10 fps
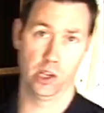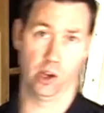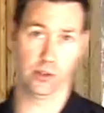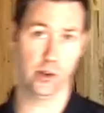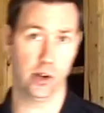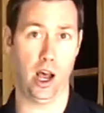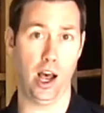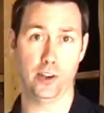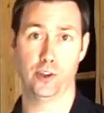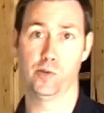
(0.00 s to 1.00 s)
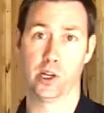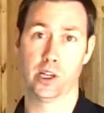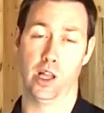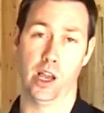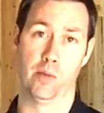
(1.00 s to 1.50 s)
Now, if you're in a hot,
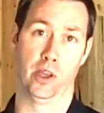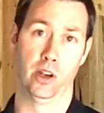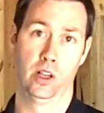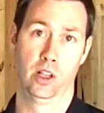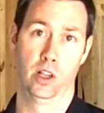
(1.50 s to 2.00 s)
humid climate,